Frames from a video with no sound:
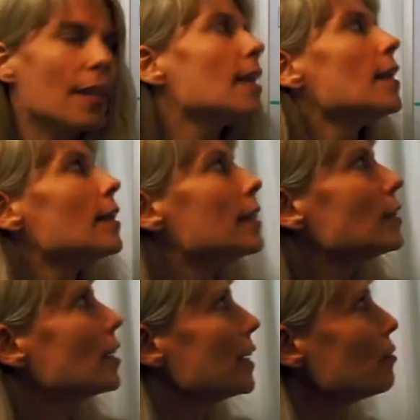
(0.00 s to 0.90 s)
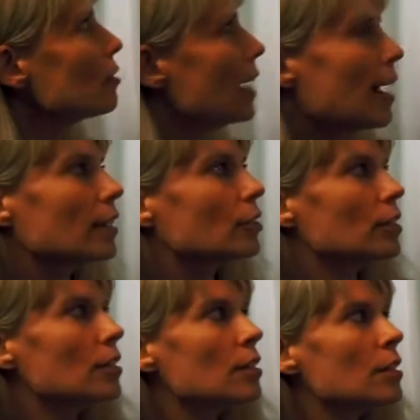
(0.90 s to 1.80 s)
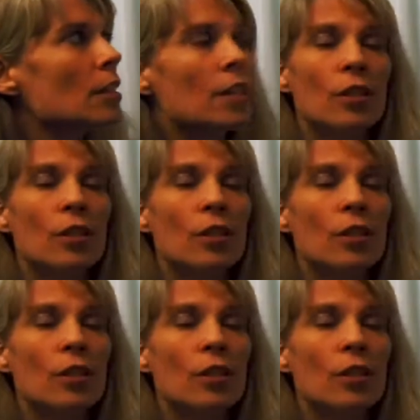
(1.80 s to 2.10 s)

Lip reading: in the light reactions.